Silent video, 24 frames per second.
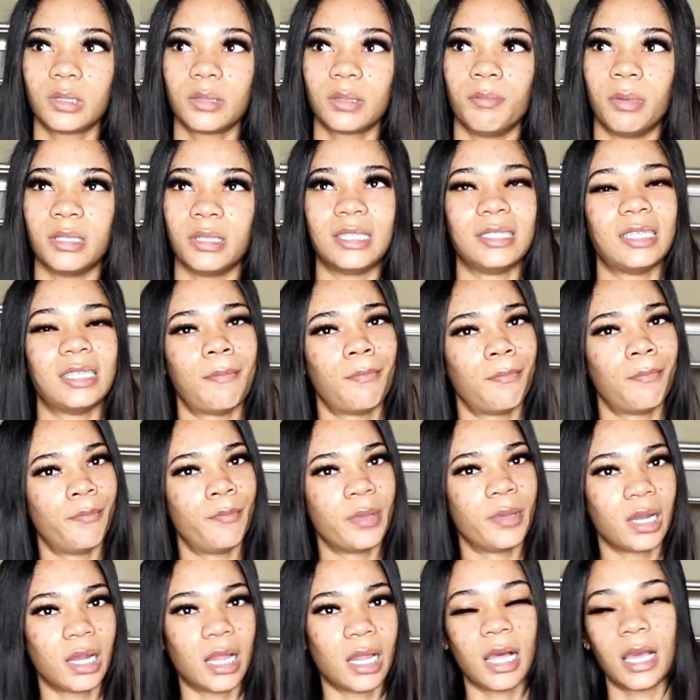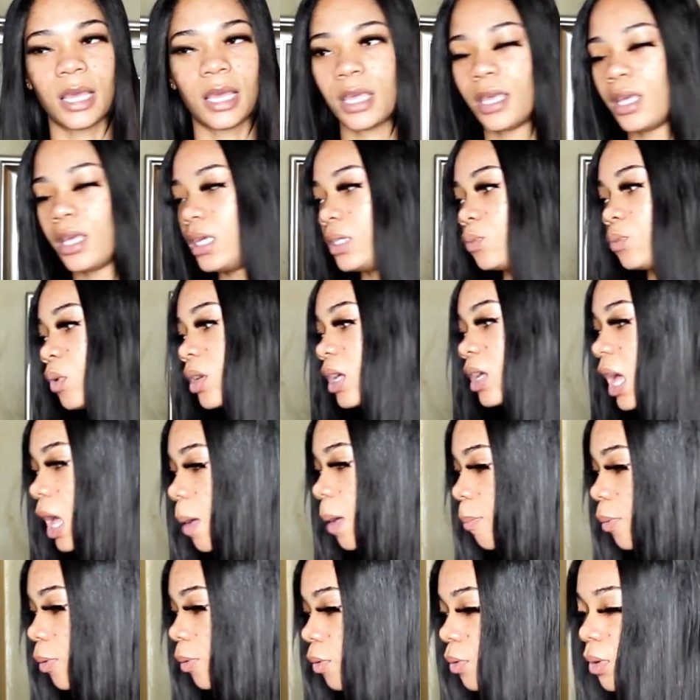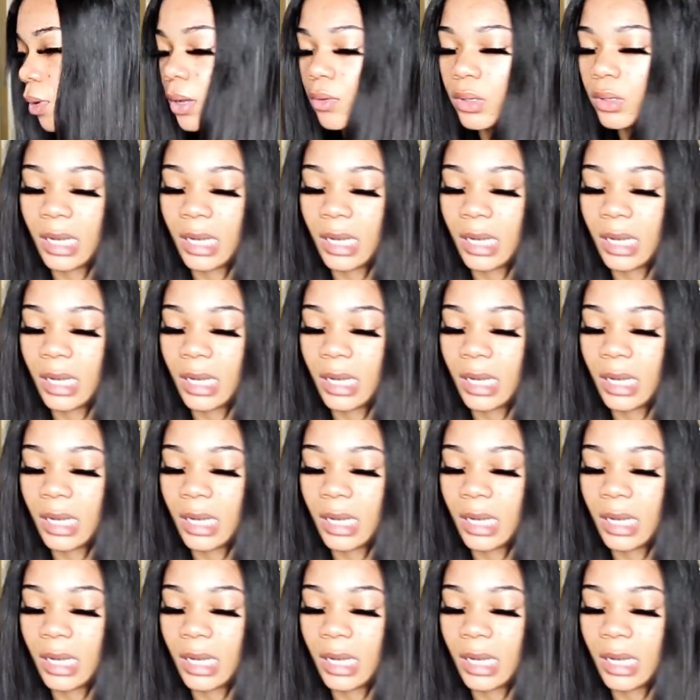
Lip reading: But then I'm be lying, because with Capo,